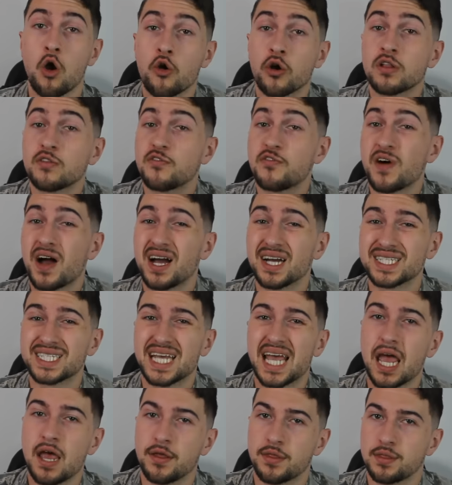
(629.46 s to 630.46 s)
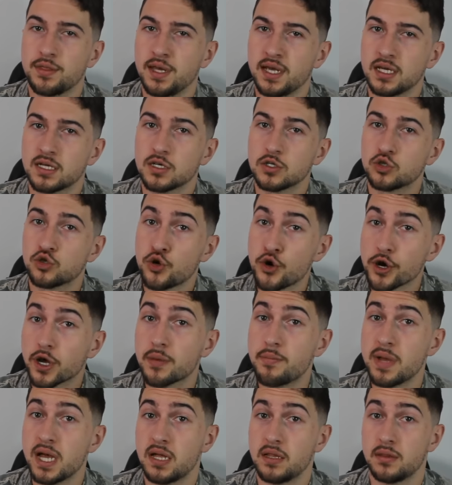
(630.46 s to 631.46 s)
are in fact ethnic
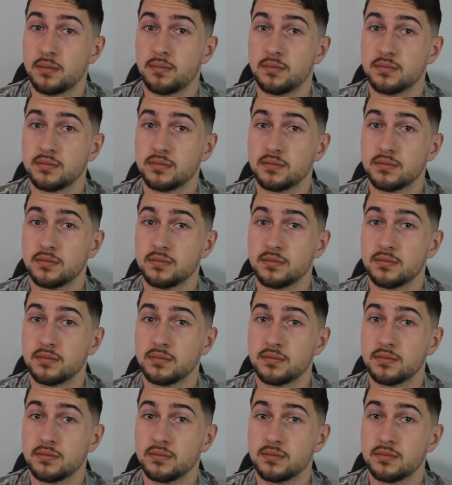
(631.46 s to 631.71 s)
Turkmen,